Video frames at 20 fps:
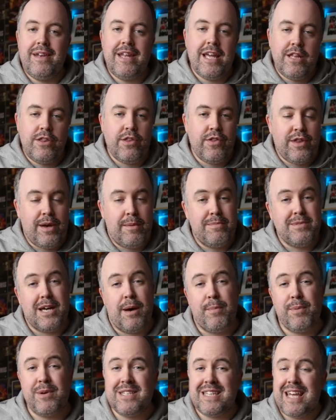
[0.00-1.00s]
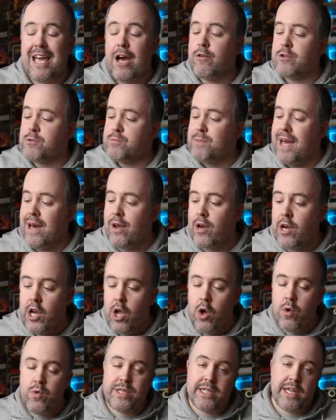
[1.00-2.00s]
hit the thumbs up because it helps me out
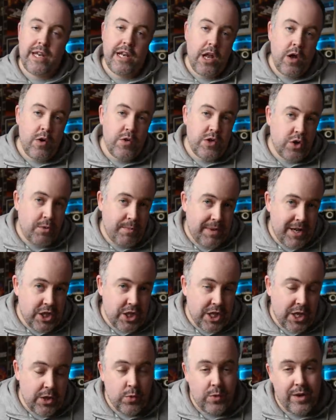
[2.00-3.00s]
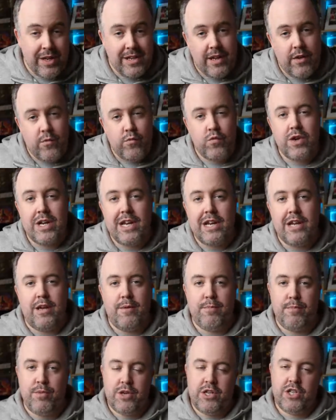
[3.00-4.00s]
loads and loads on my channel and I really
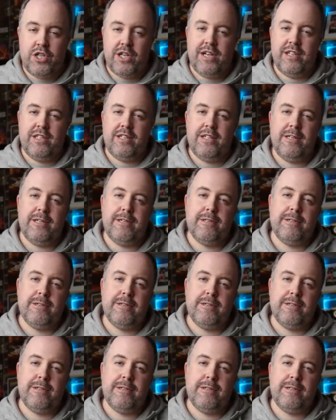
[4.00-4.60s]
appreciate it.